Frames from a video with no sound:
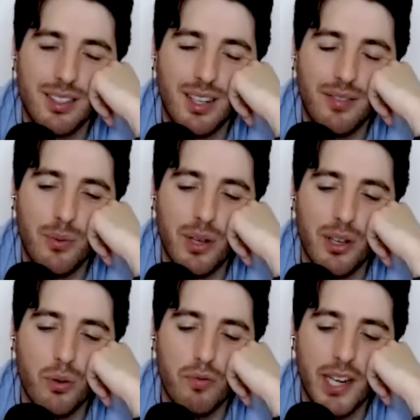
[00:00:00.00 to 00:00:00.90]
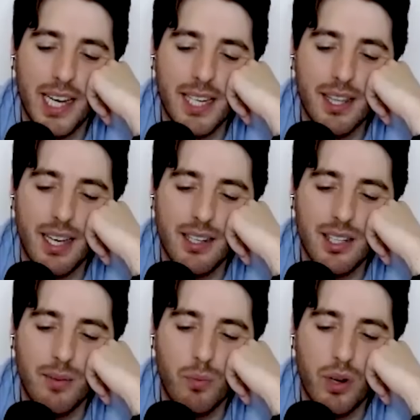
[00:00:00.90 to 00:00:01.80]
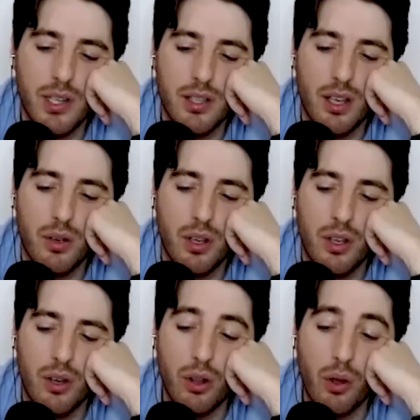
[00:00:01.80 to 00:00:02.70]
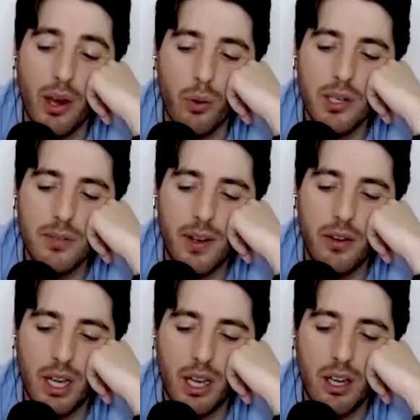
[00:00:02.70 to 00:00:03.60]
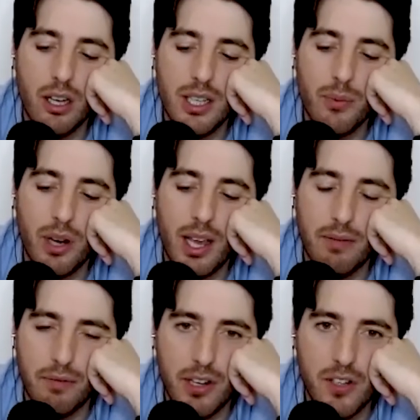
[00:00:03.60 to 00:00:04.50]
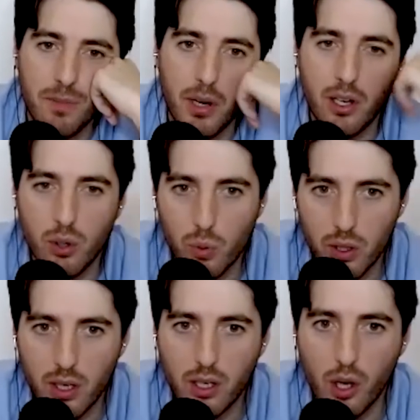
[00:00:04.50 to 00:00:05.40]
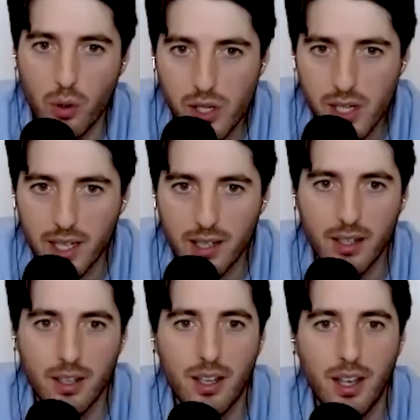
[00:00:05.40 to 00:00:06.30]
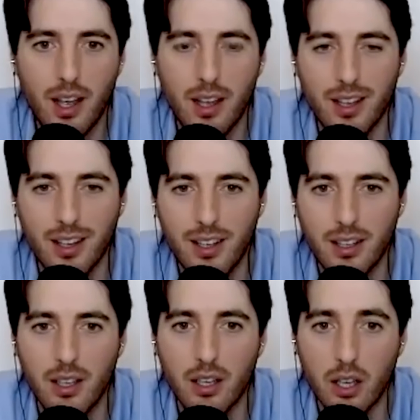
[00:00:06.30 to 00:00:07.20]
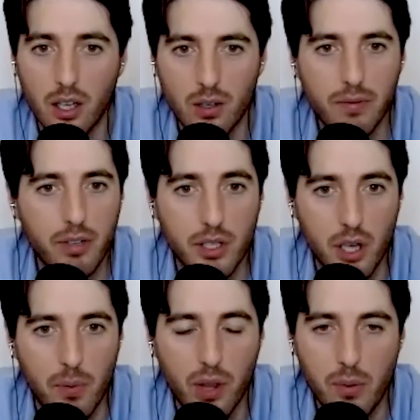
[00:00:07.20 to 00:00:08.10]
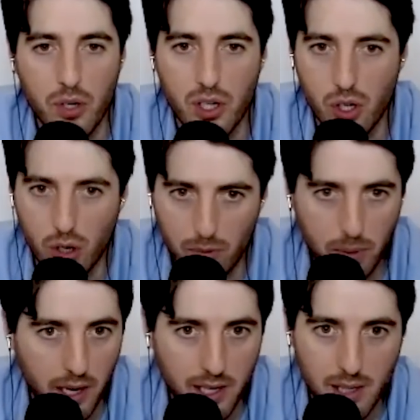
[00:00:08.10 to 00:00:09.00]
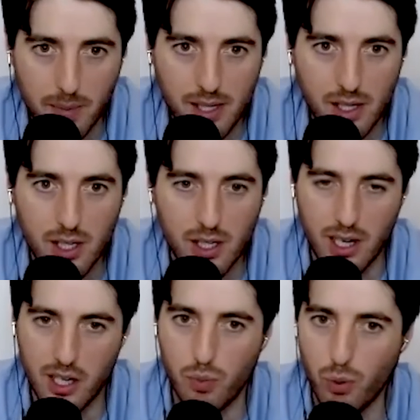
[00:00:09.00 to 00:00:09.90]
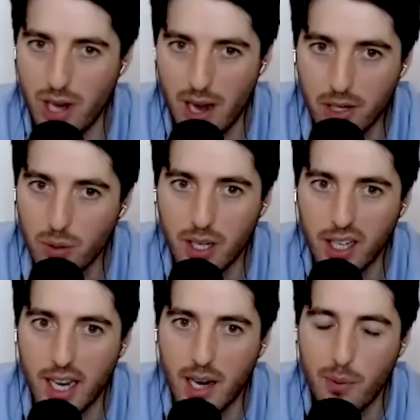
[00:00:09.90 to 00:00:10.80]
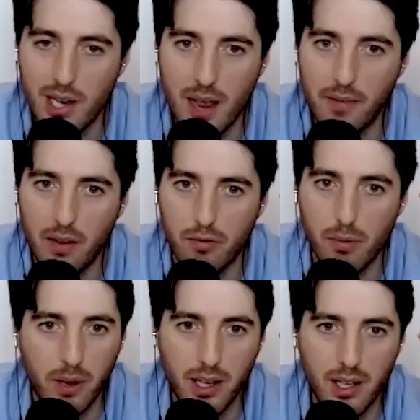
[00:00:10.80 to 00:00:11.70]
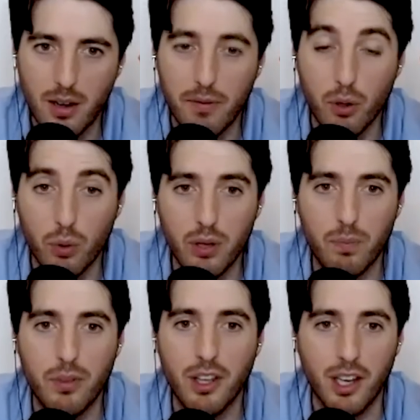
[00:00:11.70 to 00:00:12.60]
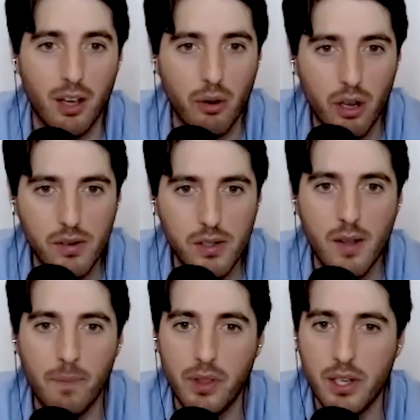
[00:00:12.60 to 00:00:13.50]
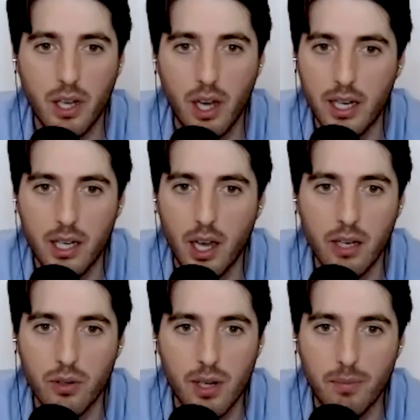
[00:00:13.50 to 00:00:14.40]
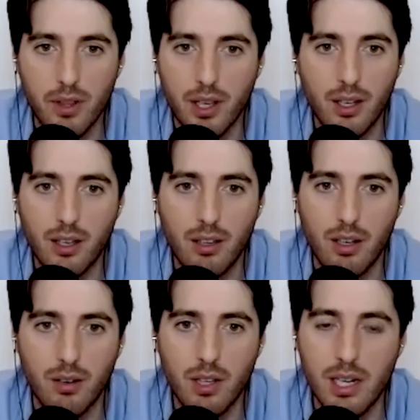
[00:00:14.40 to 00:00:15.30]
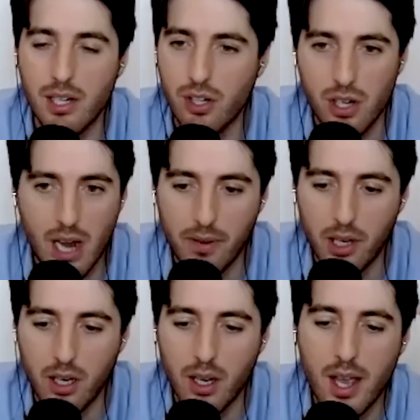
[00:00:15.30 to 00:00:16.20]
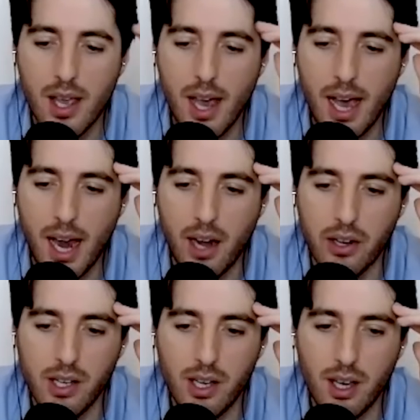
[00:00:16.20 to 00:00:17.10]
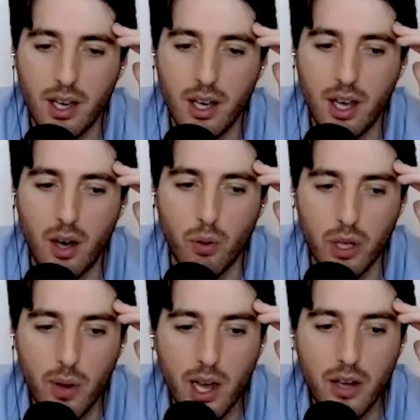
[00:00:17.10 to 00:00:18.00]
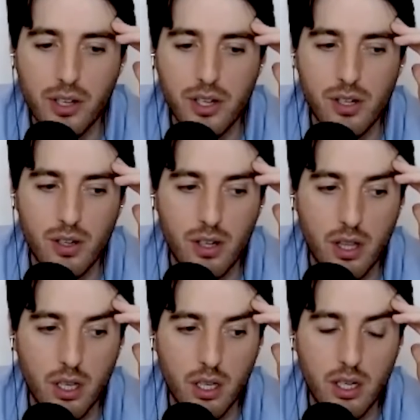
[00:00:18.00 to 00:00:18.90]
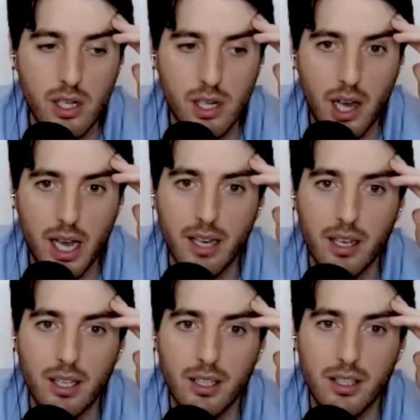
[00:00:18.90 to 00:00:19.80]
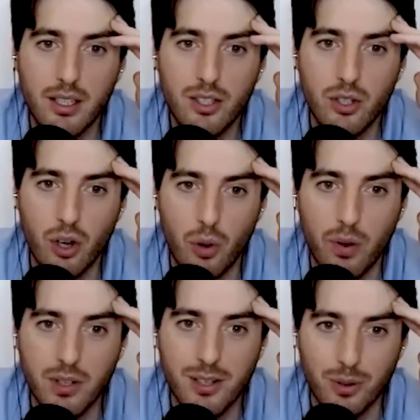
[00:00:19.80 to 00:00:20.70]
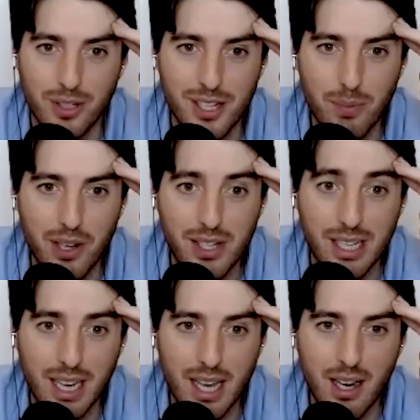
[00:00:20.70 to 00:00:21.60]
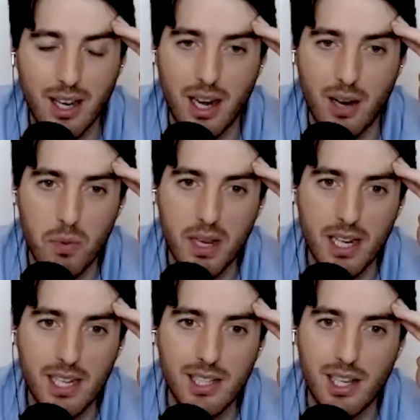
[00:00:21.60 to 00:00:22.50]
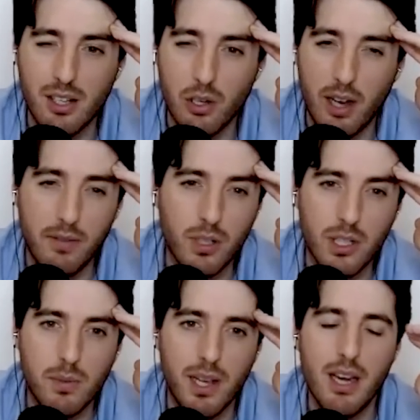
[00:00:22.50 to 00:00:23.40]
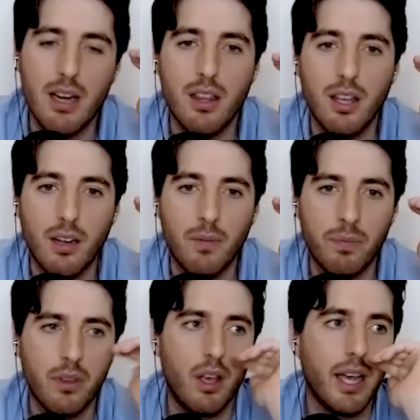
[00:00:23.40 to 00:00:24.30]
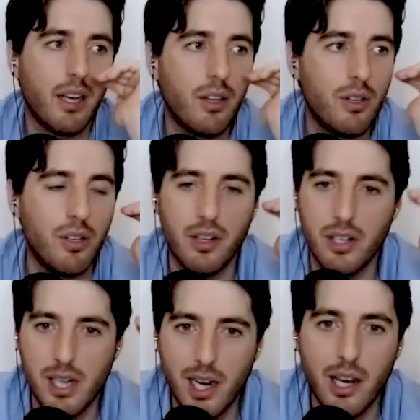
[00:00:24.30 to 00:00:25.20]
I think we can all relate to that in some ways, though. Although I always found it hard. Yeah, when I had friends of mine who were ghosting a girl, for example, they were just not replying to the messages and they just would never do it again. They would never ever reply. You know, for all the girl knows, this guy died or something, you know, he's right. just never going to. And although I understood the desire to not want to talk to this person again and that it would be easier to not have to explain anything, I couldn't understand how